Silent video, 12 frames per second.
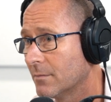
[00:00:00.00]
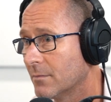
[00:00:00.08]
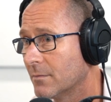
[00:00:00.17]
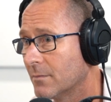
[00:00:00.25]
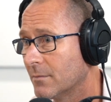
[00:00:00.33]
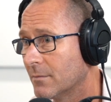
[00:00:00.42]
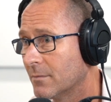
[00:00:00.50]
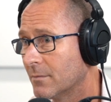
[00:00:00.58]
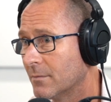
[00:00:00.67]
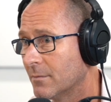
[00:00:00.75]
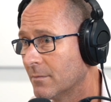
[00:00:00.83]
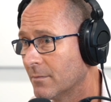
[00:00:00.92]
and have
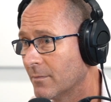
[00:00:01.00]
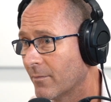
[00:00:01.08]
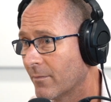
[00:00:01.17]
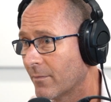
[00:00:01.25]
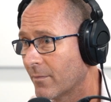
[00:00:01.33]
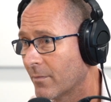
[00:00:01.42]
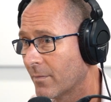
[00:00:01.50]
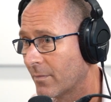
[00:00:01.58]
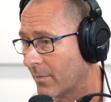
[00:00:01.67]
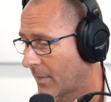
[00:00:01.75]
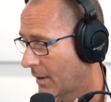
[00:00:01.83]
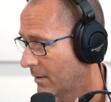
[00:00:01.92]
LJ Hooker Land
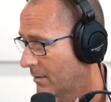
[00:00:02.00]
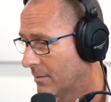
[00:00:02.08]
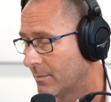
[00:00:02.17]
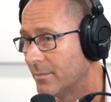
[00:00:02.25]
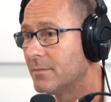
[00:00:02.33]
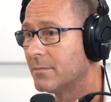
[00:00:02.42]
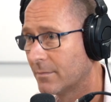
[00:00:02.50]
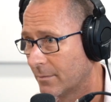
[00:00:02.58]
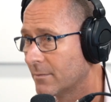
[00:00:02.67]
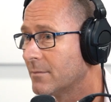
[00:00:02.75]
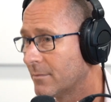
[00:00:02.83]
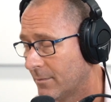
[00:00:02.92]
Marketing as their
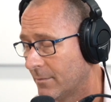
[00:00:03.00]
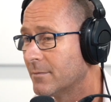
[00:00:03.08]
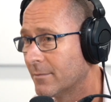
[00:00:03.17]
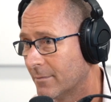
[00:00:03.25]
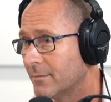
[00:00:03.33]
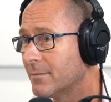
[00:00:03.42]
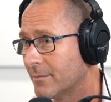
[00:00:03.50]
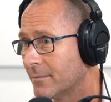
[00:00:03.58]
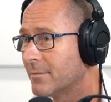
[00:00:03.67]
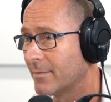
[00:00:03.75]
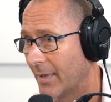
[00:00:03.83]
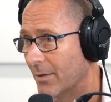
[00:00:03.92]
sales avenue.
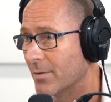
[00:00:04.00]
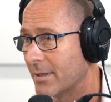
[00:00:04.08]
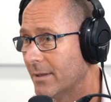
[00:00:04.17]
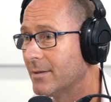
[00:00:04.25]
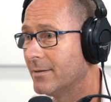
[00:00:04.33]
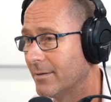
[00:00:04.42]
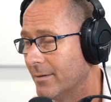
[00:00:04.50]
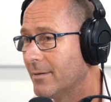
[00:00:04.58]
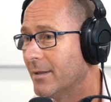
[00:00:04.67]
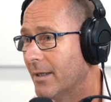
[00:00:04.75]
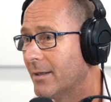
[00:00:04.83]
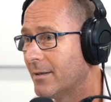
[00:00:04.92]
That right, was it. Okay.
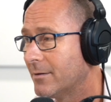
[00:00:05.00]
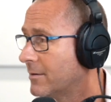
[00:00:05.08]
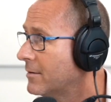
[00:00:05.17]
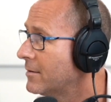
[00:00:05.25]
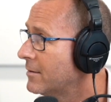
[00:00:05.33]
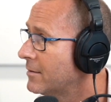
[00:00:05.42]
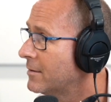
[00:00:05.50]
Yeah. I think they also